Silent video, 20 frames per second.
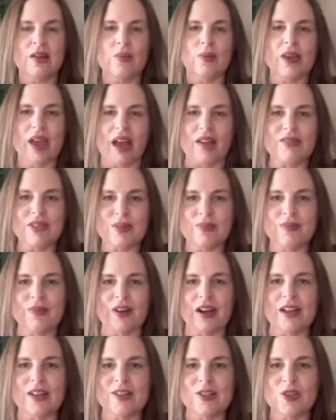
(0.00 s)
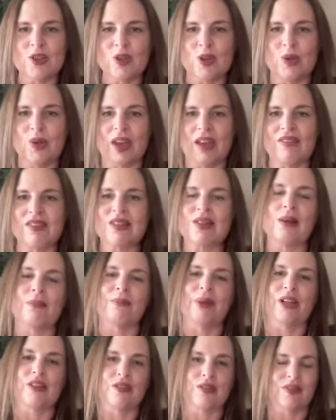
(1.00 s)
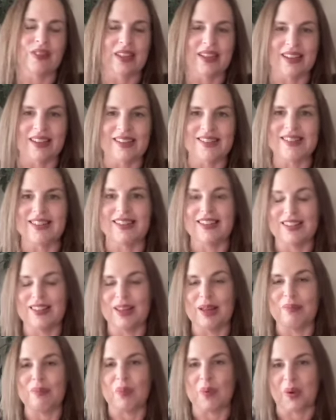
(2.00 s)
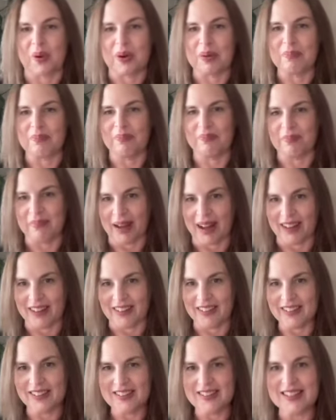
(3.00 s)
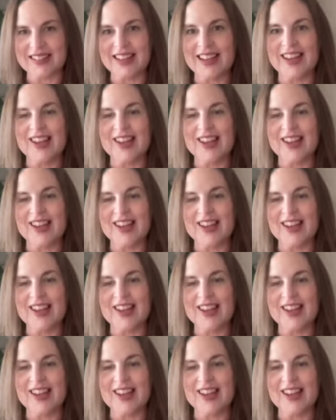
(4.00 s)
we have some friends who gave us a bunch of things and in them were bottles.